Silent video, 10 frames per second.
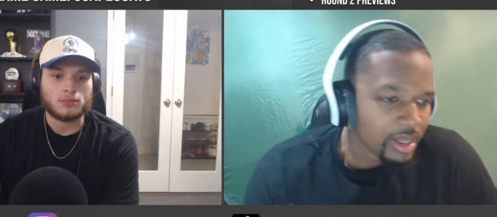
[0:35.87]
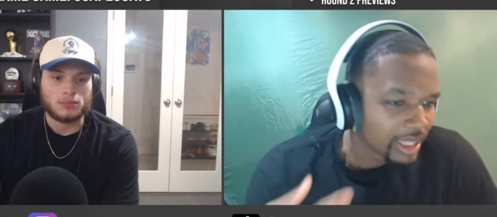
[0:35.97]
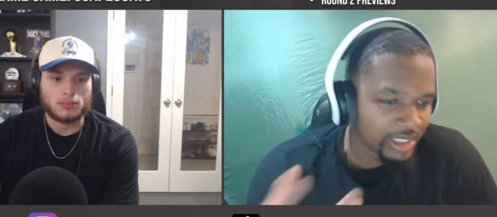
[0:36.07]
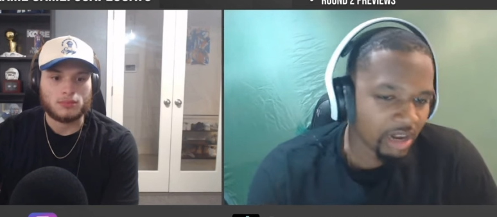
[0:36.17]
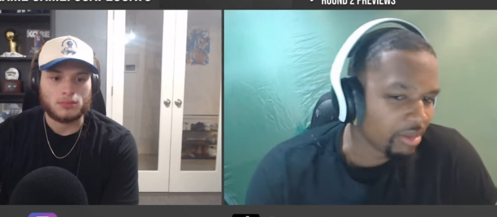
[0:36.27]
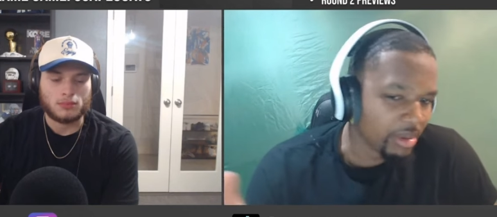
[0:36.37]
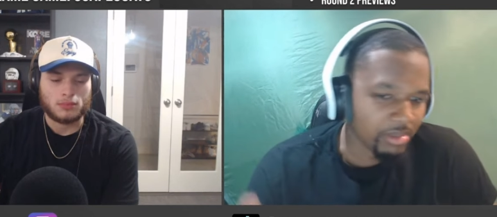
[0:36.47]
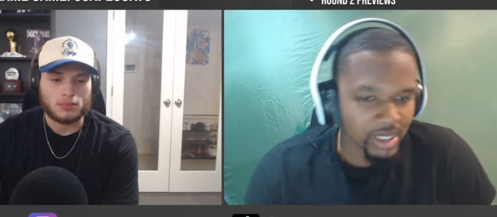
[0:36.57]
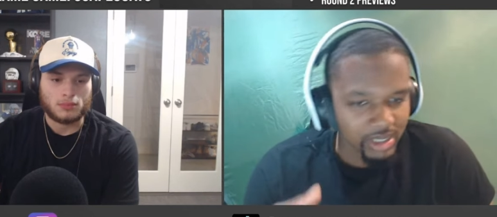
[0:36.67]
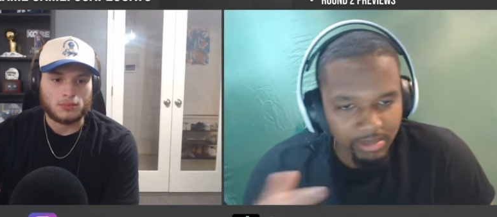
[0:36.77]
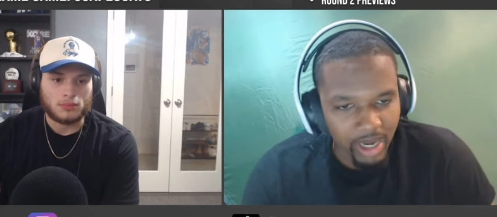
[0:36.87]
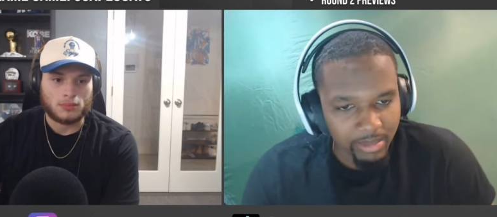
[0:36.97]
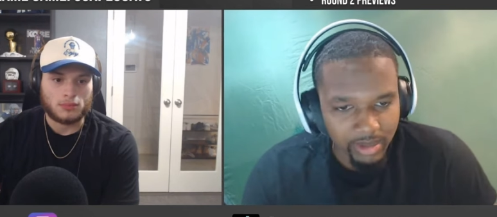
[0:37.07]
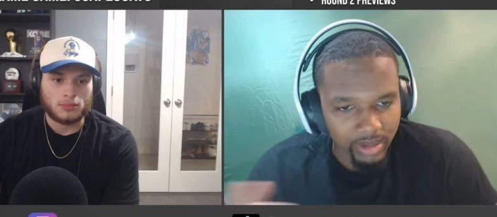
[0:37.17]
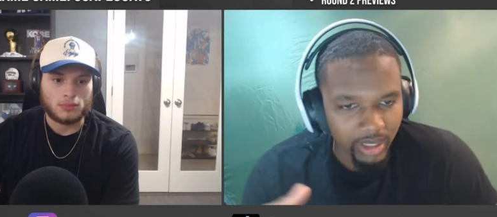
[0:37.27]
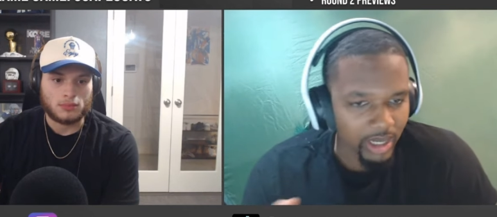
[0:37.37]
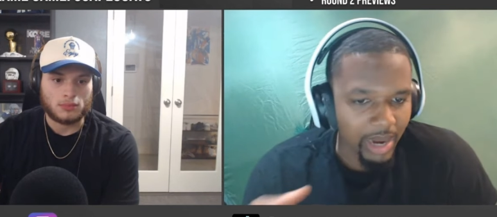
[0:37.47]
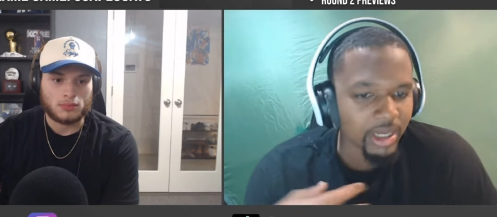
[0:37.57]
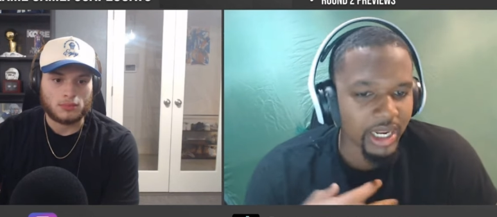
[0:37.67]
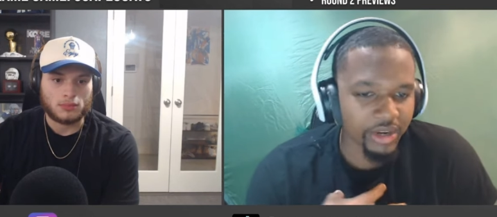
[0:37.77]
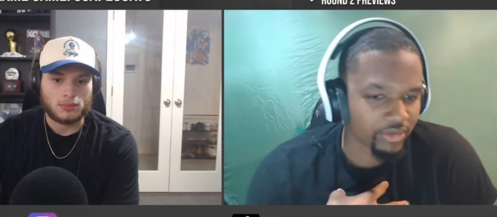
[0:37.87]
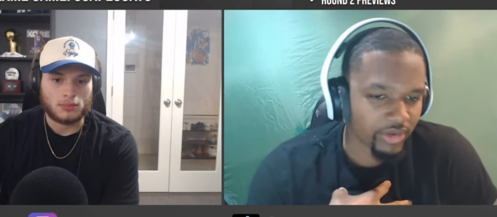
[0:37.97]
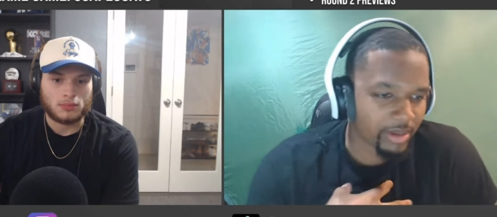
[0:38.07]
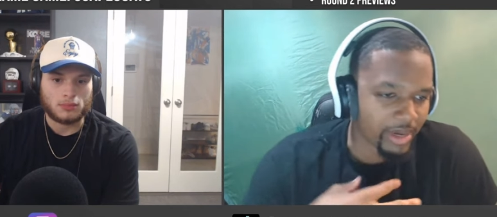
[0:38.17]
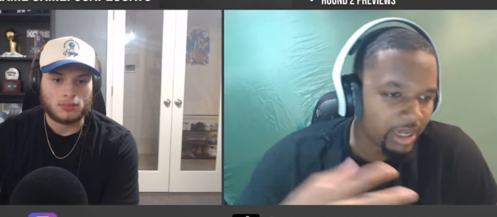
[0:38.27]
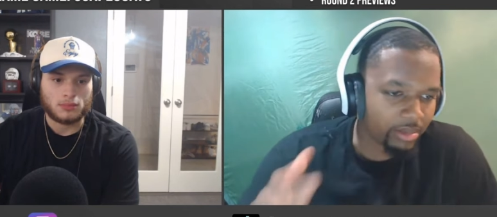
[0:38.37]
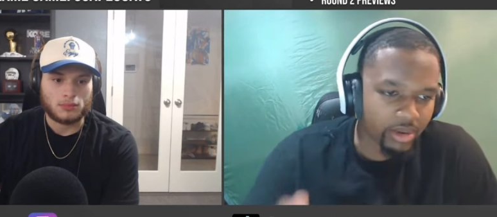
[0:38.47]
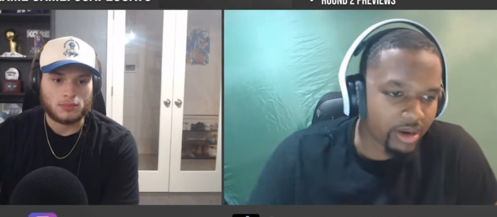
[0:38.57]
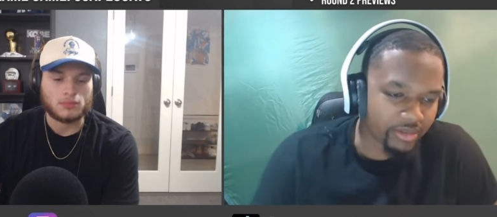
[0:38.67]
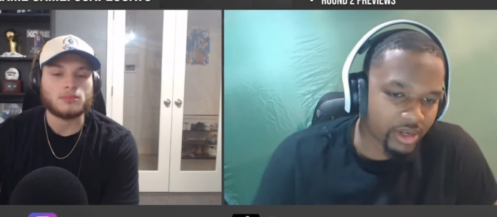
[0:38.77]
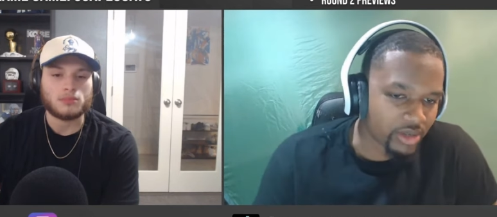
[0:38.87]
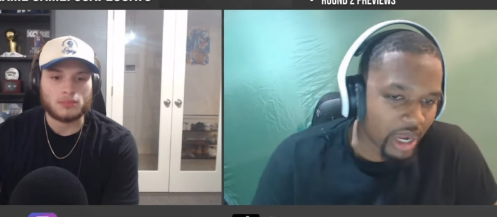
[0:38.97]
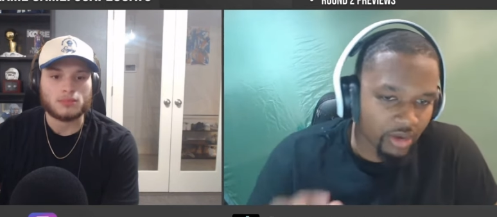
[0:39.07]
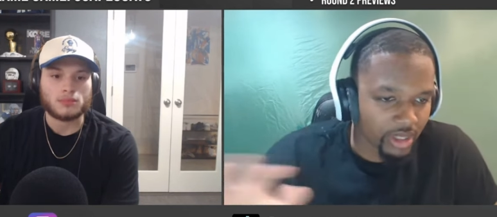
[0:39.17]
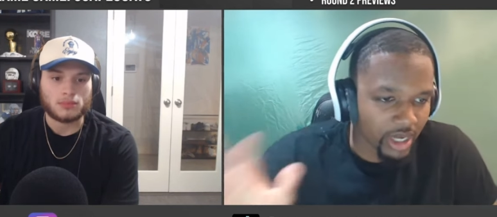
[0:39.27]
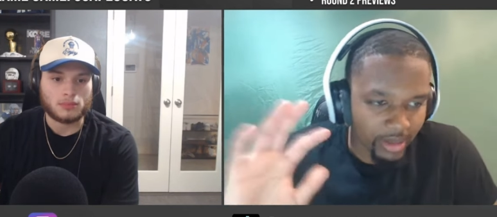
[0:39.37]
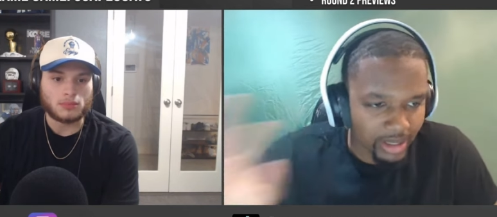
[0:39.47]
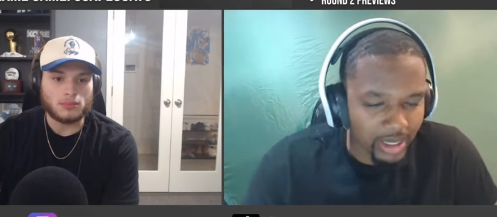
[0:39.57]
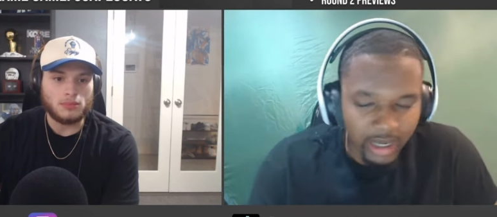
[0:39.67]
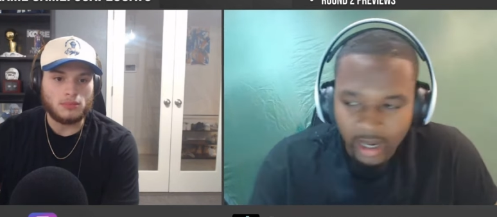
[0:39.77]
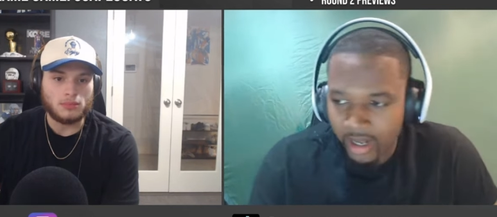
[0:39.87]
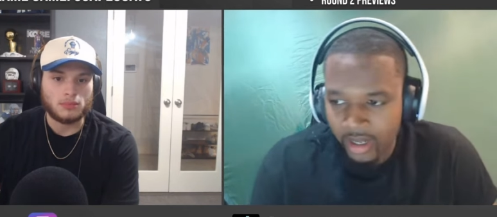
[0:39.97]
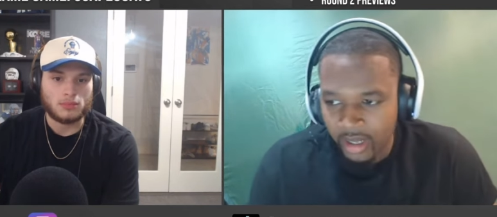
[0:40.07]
Speaker 1: That's never been me because I'm I'm like I'm a Lakers fan, not a LeBron fan, so I don't really care about none of that.